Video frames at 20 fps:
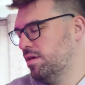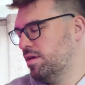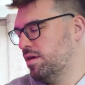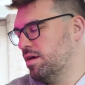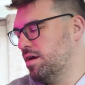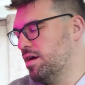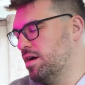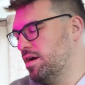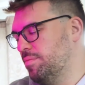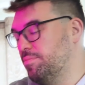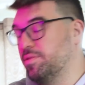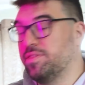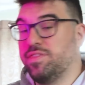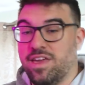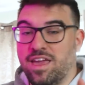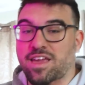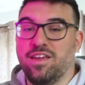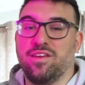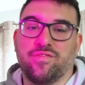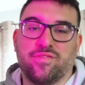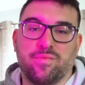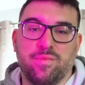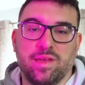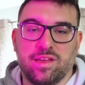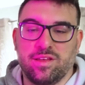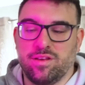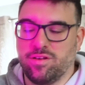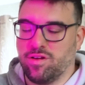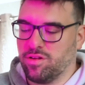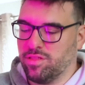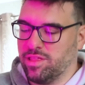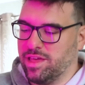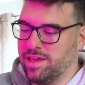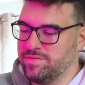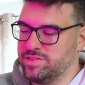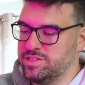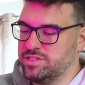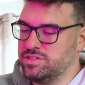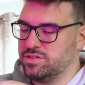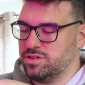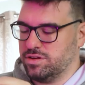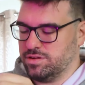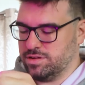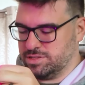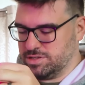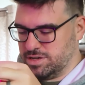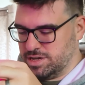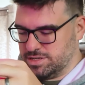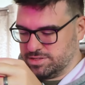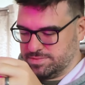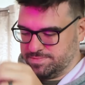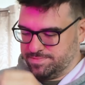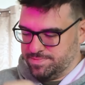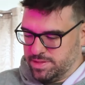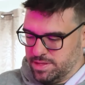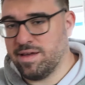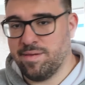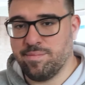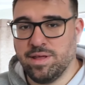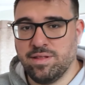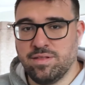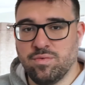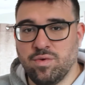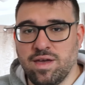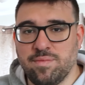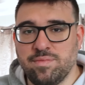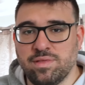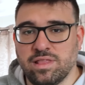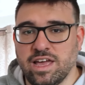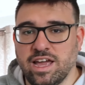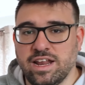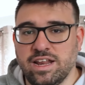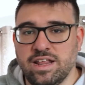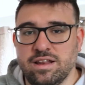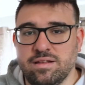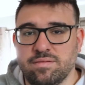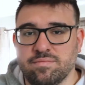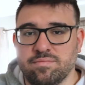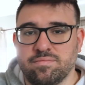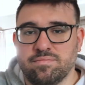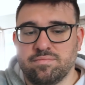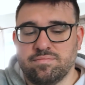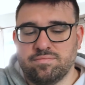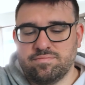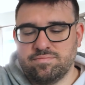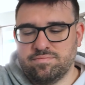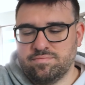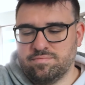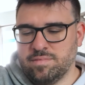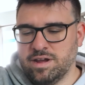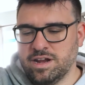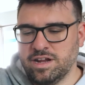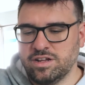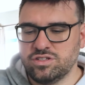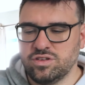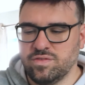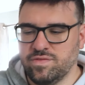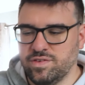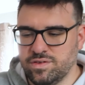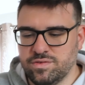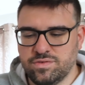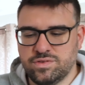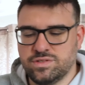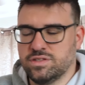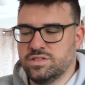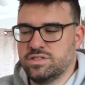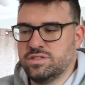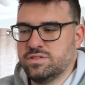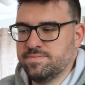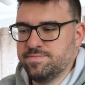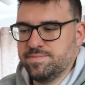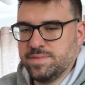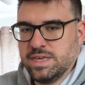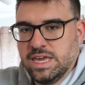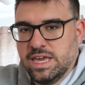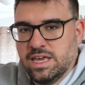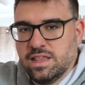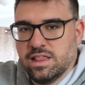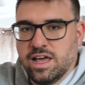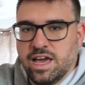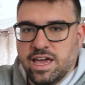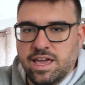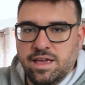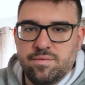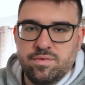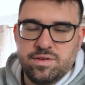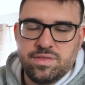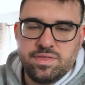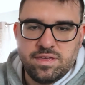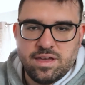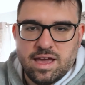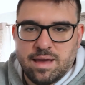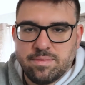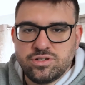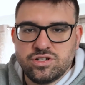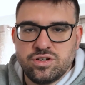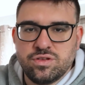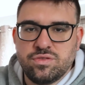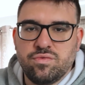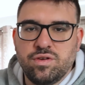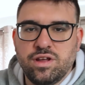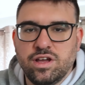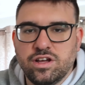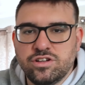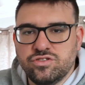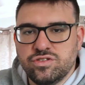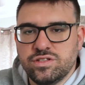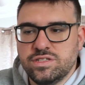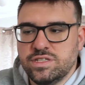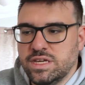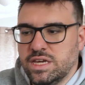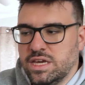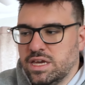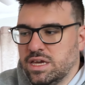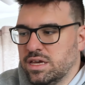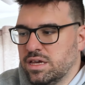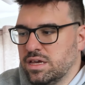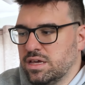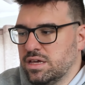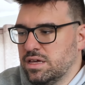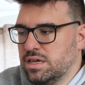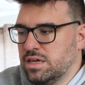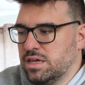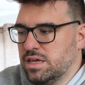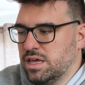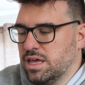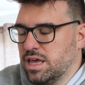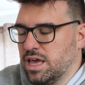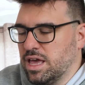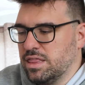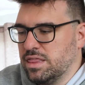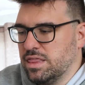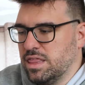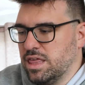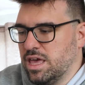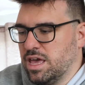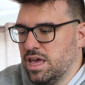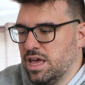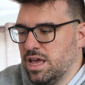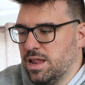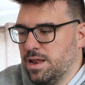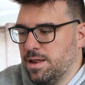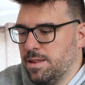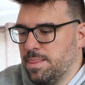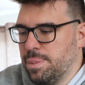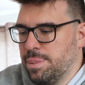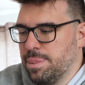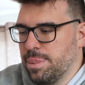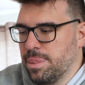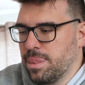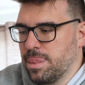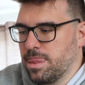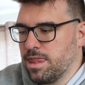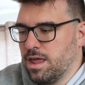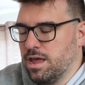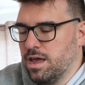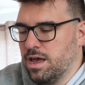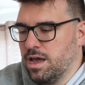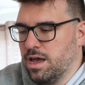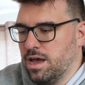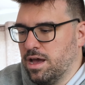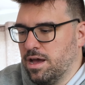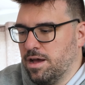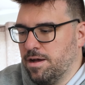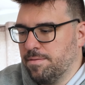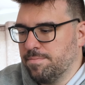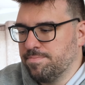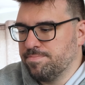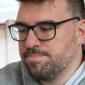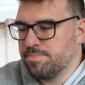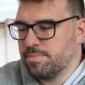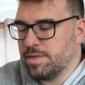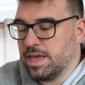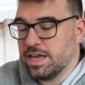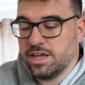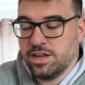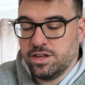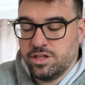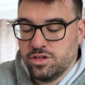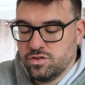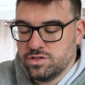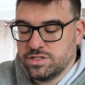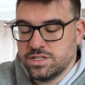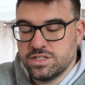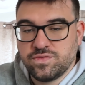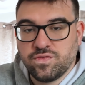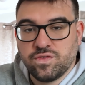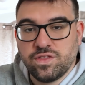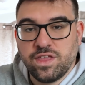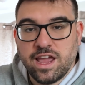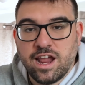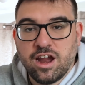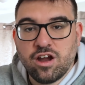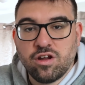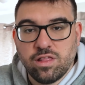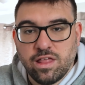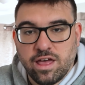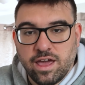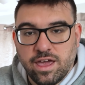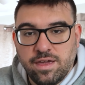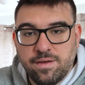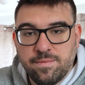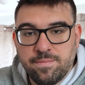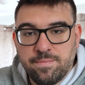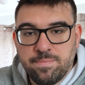But thank you for making our lives easier. It's awesome. I mean, the way I've been lighting my interviews is key light with the Aperture 300D. And then I could use this for the hair light.